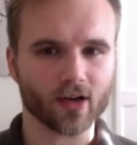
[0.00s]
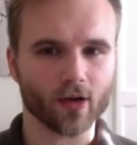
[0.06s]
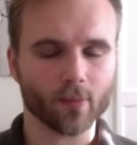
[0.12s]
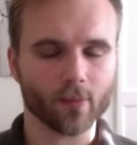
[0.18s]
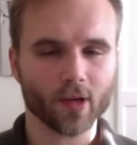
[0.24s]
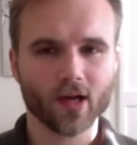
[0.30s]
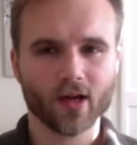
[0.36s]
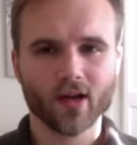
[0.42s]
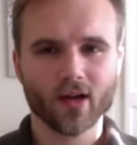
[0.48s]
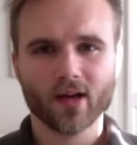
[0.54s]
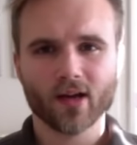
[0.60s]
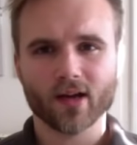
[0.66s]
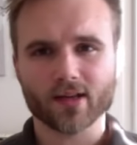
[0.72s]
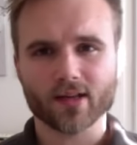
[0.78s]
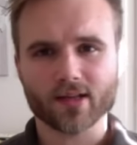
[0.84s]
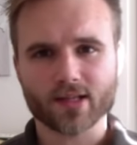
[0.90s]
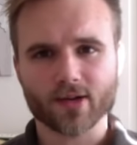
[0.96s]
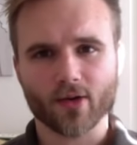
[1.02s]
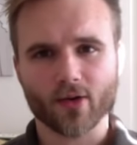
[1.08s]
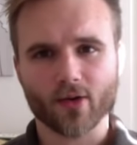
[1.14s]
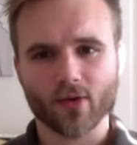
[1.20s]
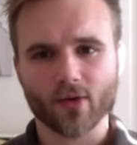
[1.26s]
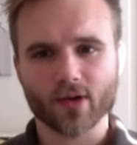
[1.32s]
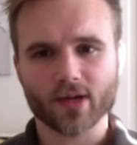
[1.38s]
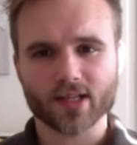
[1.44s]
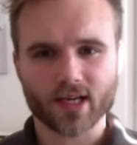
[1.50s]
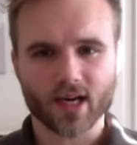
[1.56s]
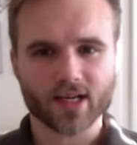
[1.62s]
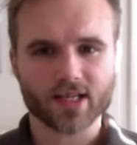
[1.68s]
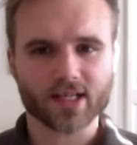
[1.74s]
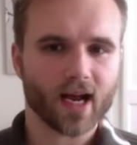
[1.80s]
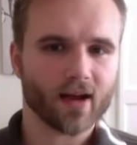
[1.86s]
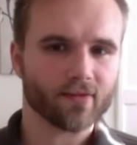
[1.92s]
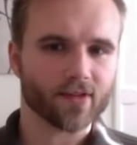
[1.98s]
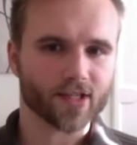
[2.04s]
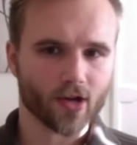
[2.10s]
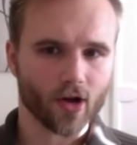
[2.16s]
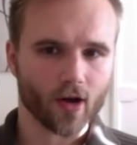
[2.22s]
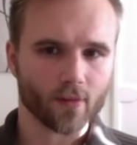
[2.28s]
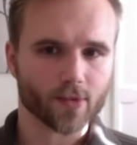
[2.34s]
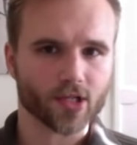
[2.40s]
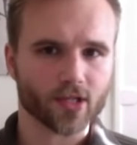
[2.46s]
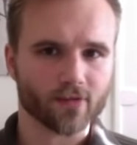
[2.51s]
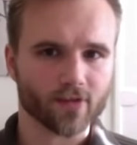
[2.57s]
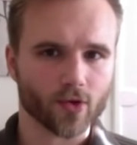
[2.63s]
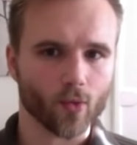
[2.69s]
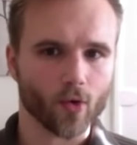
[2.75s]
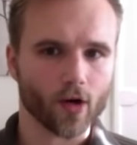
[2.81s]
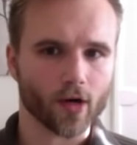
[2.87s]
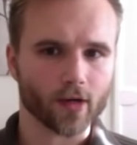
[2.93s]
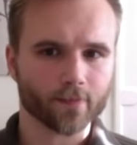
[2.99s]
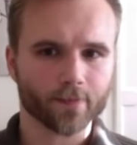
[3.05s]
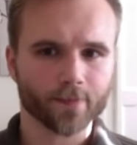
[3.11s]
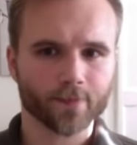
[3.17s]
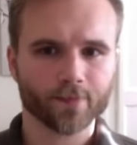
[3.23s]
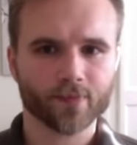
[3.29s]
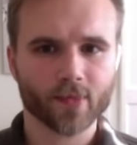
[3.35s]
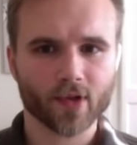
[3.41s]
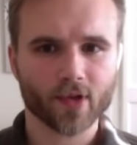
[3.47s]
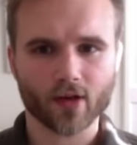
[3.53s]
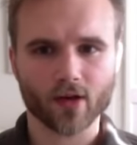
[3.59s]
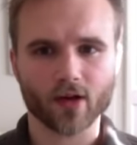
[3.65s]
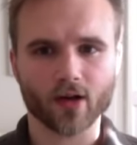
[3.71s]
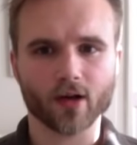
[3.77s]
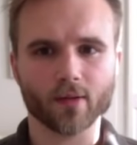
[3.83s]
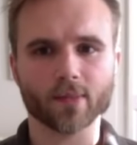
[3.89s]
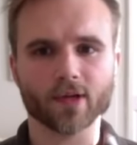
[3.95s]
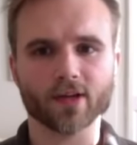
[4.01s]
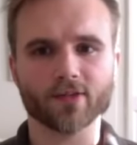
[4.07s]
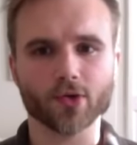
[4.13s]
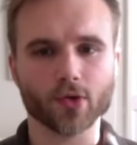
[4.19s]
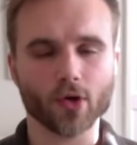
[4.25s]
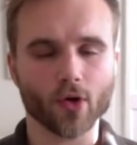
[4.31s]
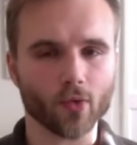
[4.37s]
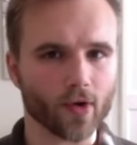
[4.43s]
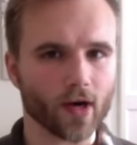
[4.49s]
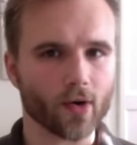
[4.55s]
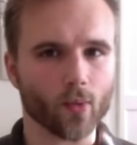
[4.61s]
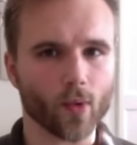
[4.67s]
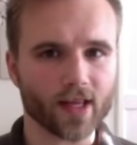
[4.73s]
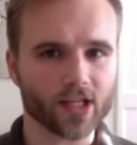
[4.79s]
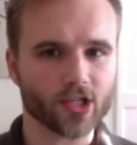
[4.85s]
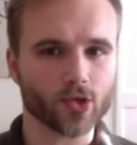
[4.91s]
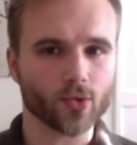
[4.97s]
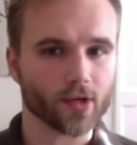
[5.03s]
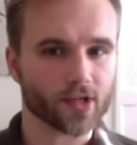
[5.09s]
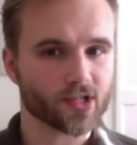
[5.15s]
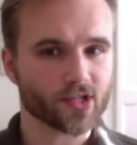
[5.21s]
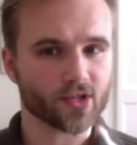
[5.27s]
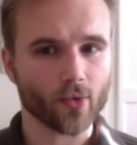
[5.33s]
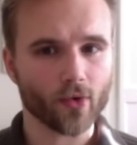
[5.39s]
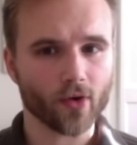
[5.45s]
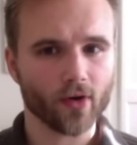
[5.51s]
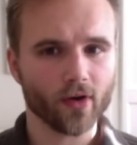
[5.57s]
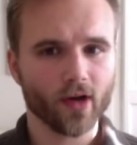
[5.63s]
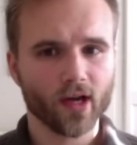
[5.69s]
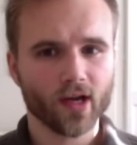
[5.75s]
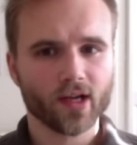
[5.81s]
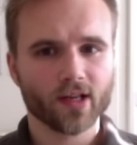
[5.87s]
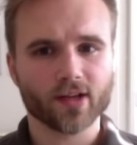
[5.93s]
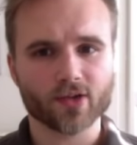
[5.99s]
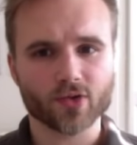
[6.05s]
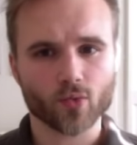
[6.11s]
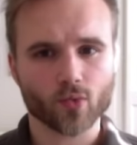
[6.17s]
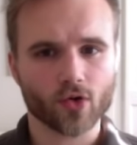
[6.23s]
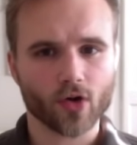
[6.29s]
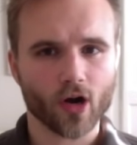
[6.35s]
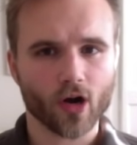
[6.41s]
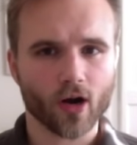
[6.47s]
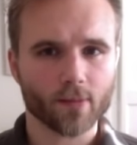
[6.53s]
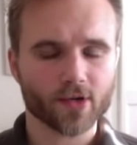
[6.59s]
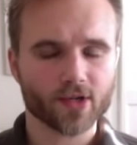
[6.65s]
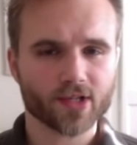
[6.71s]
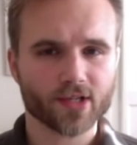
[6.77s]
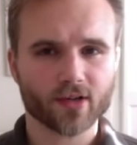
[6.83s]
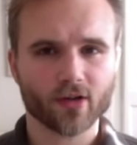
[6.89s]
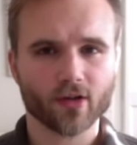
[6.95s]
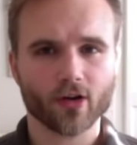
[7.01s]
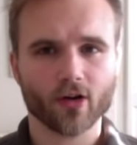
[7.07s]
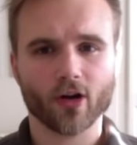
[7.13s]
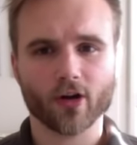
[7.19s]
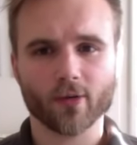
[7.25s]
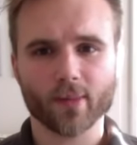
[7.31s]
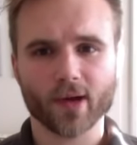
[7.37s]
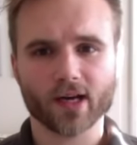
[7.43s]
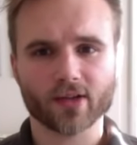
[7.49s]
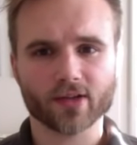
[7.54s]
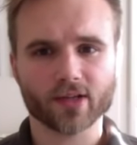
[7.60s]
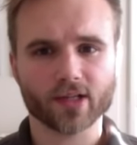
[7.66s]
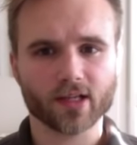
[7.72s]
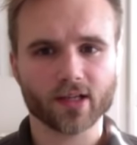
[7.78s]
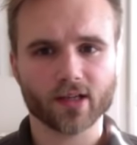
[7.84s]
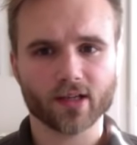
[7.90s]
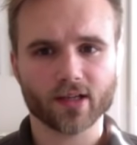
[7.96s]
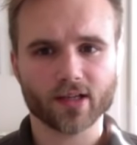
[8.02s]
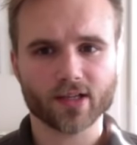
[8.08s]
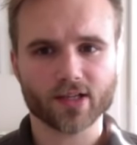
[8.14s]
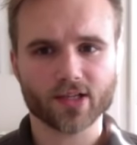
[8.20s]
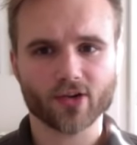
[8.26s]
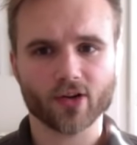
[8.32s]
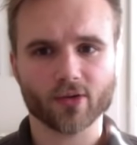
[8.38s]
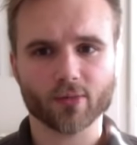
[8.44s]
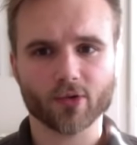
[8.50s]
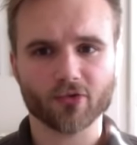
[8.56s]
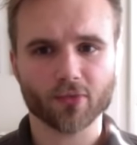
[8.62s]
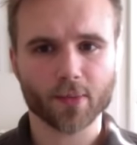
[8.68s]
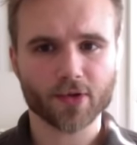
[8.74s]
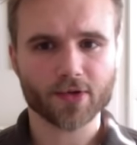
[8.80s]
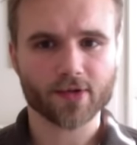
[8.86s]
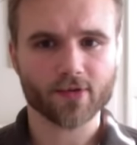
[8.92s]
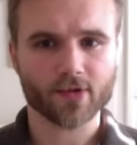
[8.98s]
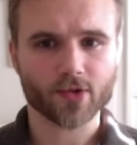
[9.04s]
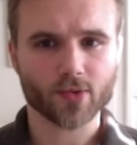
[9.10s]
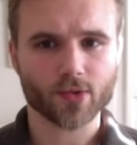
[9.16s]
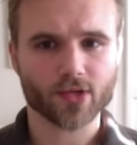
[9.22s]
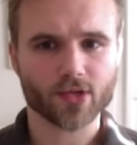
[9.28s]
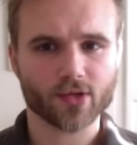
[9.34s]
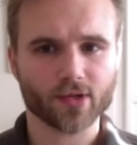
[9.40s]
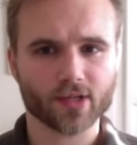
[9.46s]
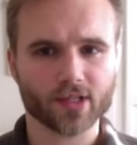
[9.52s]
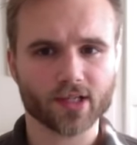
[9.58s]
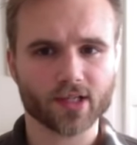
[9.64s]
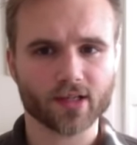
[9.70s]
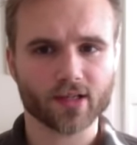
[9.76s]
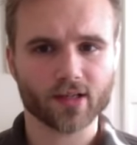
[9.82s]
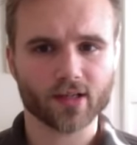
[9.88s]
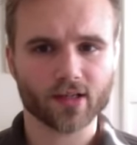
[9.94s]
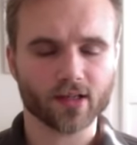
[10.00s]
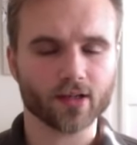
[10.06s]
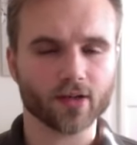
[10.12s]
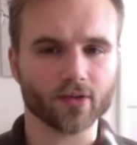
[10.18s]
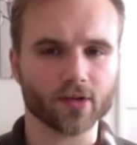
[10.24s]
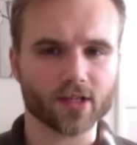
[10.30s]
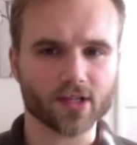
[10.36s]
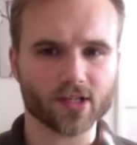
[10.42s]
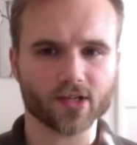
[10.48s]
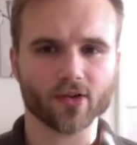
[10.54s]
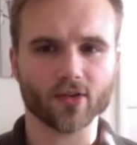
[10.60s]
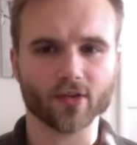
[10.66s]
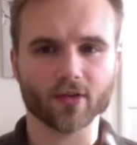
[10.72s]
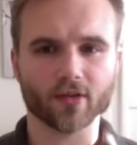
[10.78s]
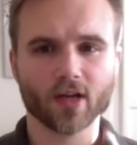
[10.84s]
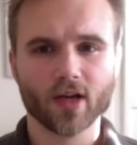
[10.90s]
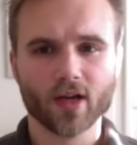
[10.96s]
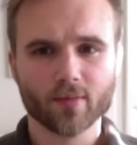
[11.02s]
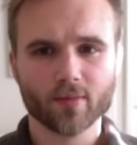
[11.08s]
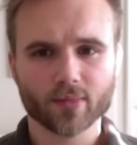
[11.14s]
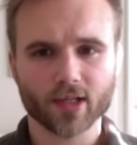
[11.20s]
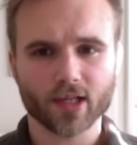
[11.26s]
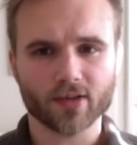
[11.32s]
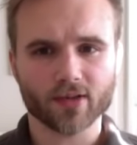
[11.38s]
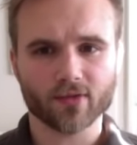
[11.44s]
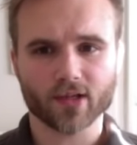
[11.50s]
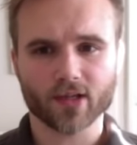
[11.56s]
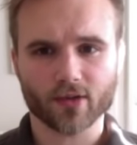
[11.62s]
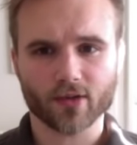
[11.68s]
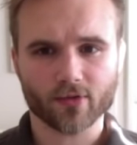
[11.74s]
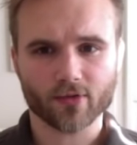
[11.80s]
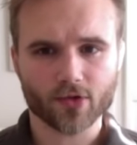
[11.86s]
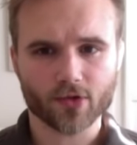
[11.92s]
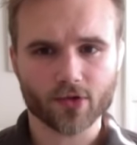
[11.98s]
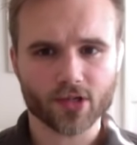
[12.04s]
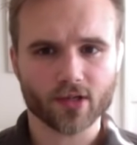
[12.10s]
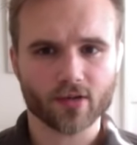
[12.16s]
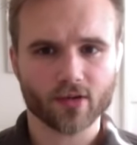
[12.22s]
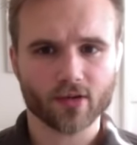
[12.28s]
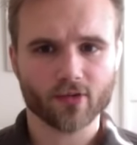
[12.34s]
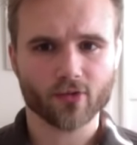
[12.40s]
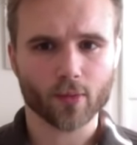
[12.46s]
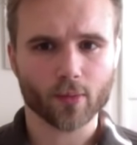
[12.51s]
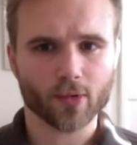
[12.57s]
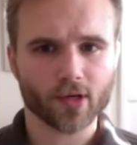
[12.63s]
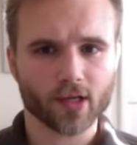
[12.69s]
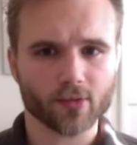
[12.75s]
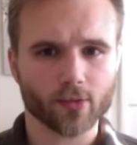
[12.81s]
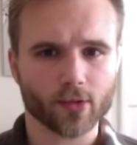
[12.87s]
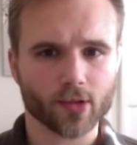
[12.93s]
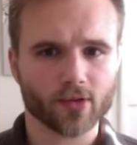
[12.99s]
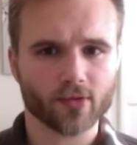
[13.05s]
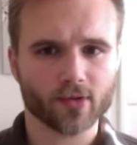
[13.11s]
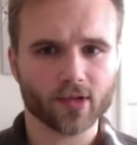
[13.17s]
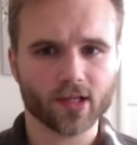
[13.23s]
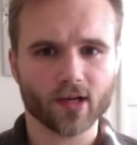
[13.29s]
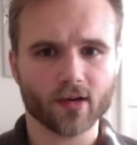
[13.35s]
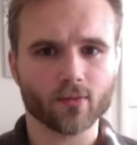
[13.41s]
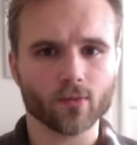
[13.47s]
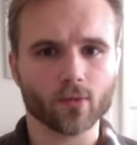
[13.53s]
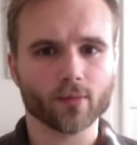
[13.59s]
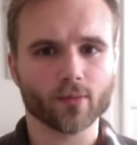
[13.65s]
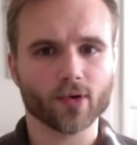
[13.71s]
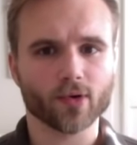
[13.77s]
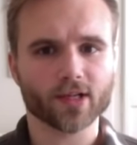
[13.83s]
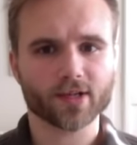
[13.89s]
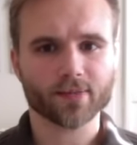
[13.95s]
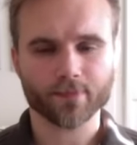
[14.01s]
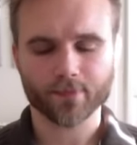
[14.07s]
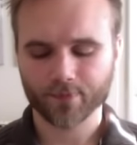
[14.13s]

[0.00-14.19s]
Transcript: up, and so it's nice to have this option if you want it. If you know right away that you want to store, there's WooCommerce automatically installed, but for most of us, we're just going to install the plain vanilla version 4.8.3 of WordPress.